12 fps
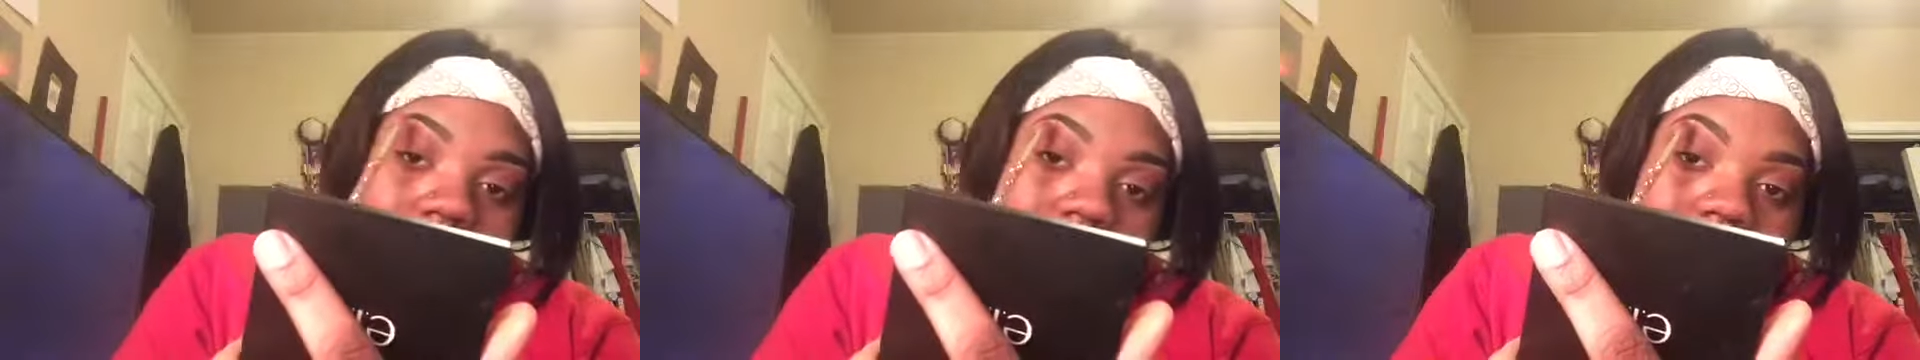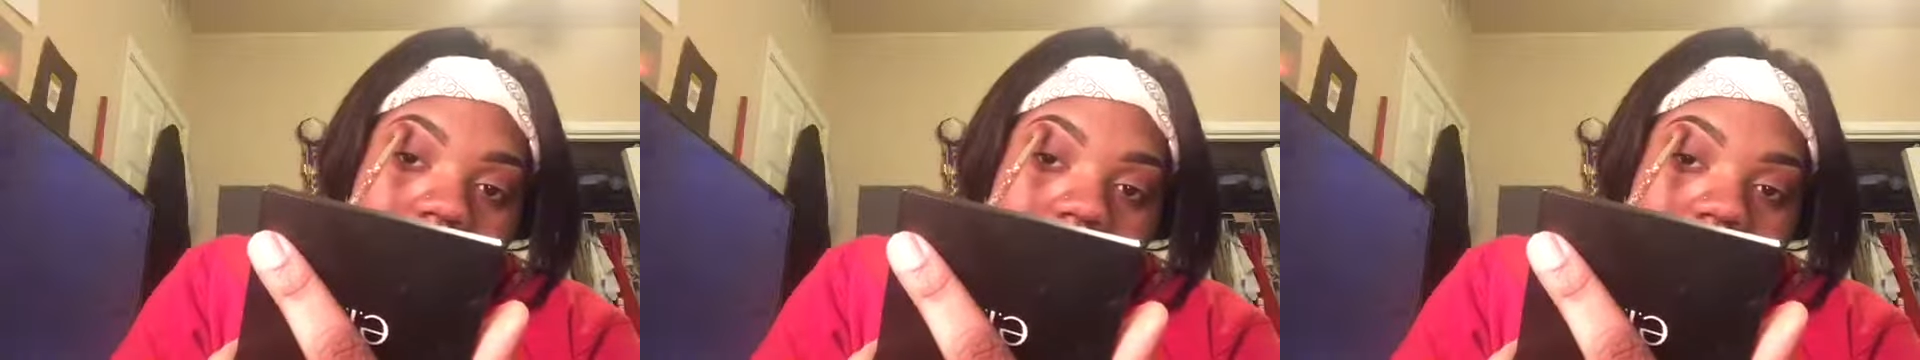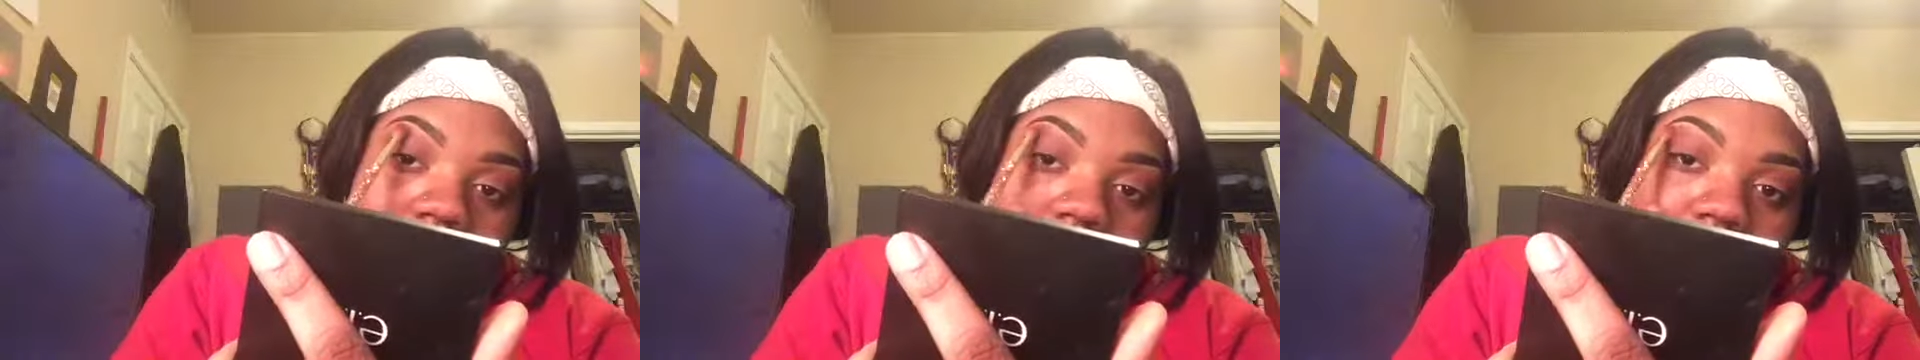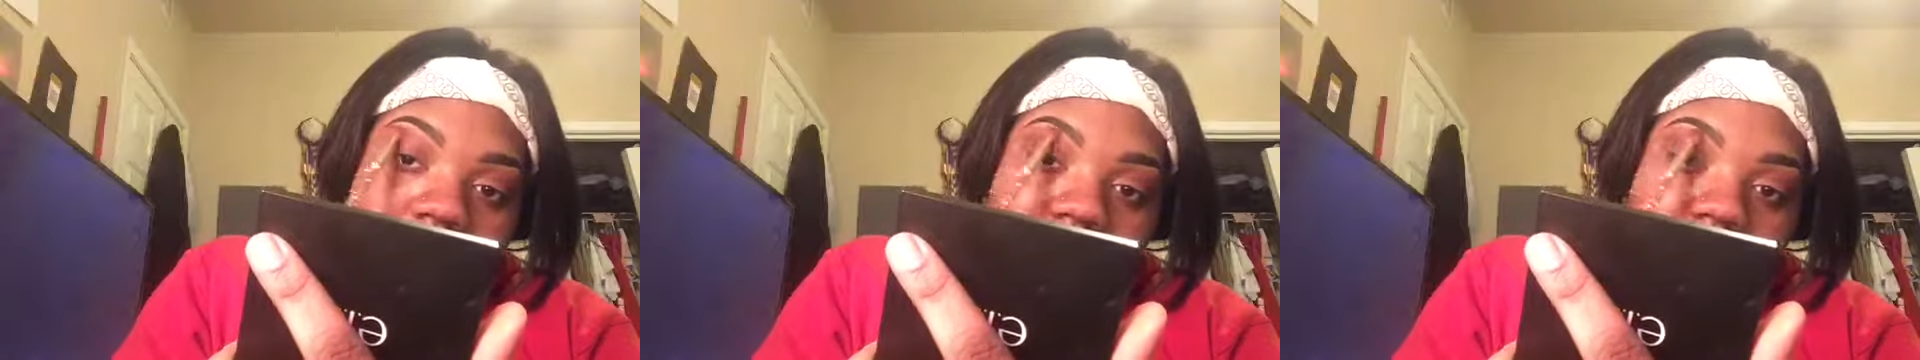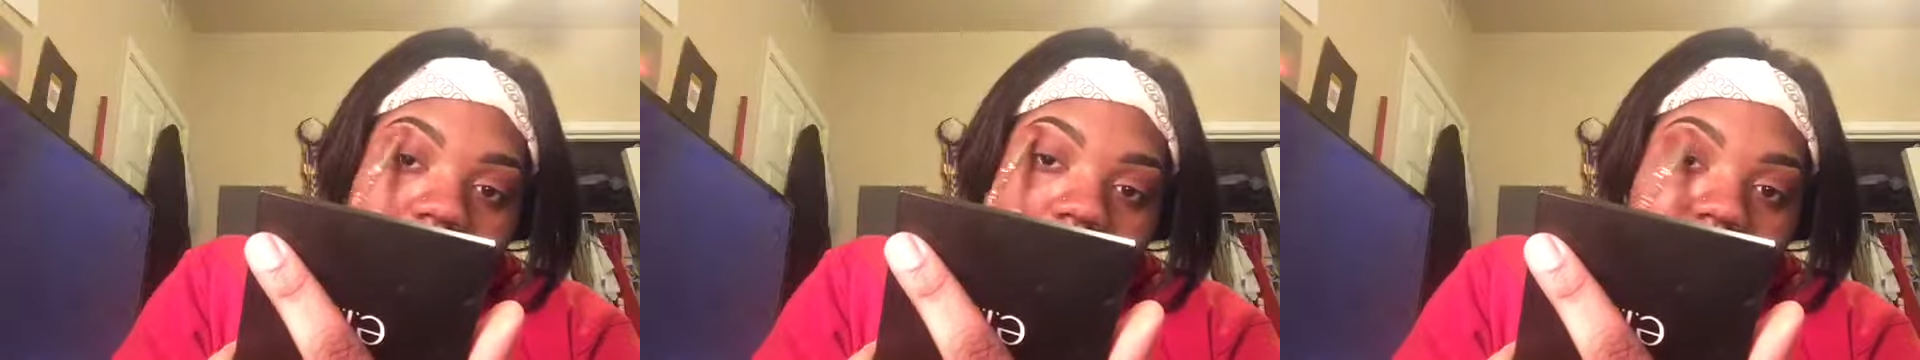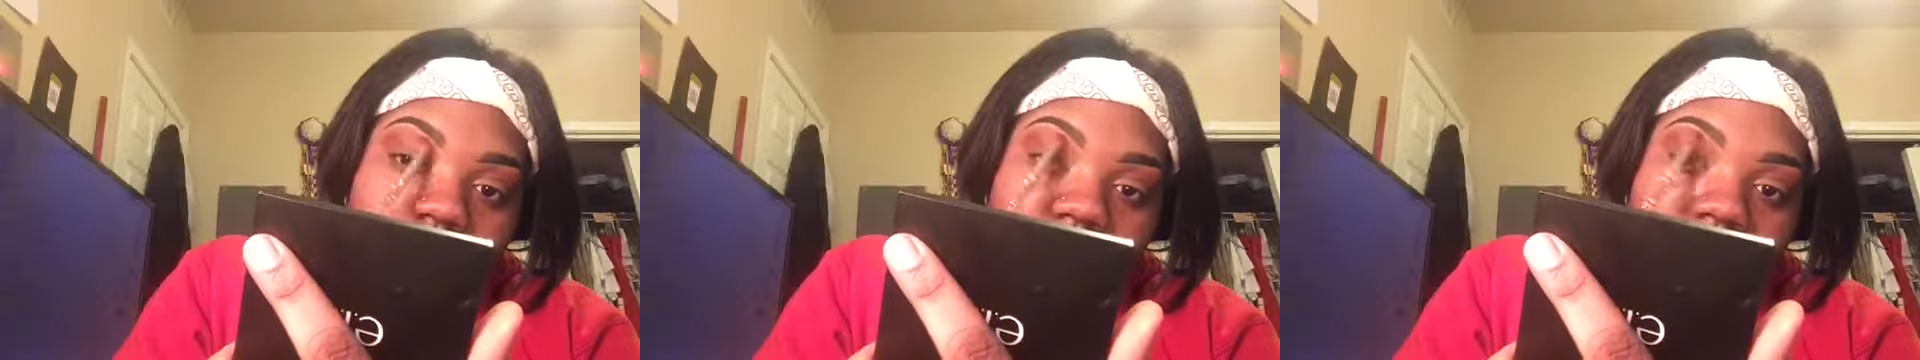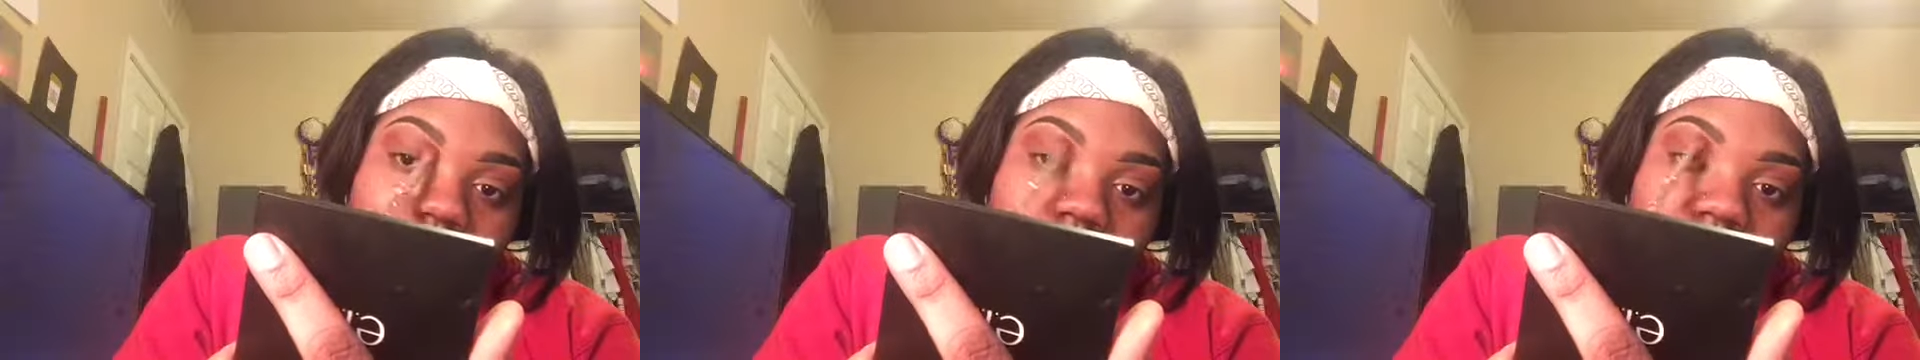And we're gonna blend it in with that.